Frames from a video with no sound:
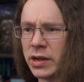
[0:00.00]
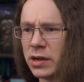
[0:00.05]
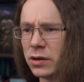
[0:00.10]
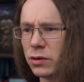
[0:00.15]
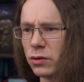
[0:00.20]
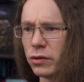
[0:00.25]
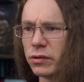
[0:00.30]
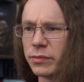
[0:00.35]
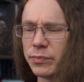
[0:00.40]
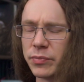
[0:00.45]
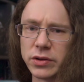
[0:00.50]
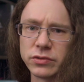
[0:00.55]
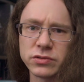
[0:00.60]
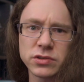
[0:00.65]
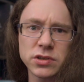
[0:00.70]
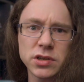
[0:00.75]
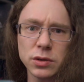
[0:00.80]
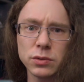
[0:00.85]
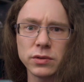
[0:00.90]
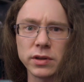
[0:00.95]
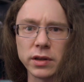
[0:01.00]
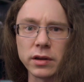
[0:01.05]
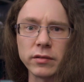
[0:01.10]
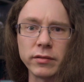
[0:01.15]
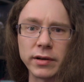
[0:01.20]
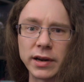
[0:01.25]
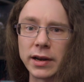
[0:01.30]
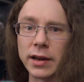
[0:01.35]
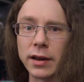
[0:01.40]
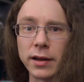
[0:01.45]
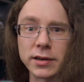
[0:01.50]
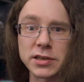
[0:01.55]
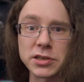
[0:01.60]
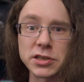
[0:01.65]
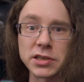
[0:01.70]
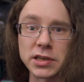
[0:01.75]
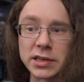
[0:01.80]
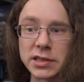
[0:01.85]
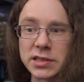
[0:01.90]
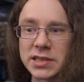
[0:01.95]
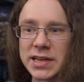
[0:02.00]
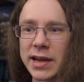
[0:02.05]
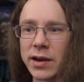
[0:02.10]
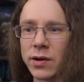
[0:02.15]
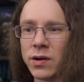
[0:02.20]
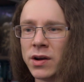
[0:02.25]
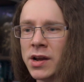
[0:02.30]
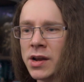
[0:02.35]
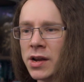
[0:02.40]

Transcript: or those two that you really liked as it is now.